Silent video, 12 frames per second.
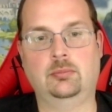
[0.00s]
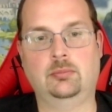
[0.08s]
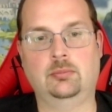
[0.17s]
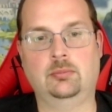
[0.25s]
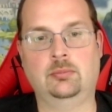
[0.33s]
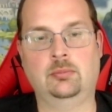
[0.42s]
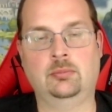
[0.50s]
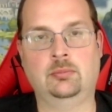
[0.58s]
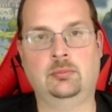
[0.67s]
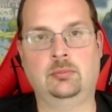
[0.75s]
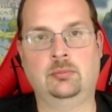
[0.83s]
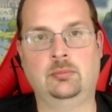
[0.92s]

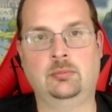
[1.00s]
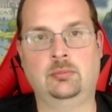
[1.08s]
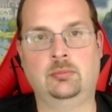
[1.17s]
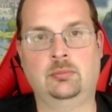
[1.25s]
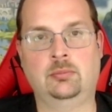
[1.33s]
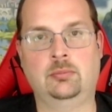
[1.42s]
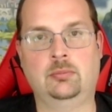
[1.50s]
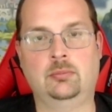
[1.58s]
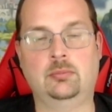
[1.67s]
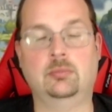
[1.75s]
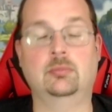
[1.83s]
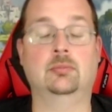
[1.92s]

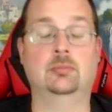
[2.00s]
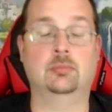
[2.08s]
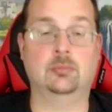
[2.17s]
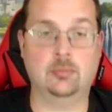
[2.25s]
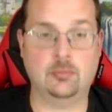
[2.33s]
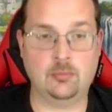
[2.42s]
No words are spoken by the person on screen.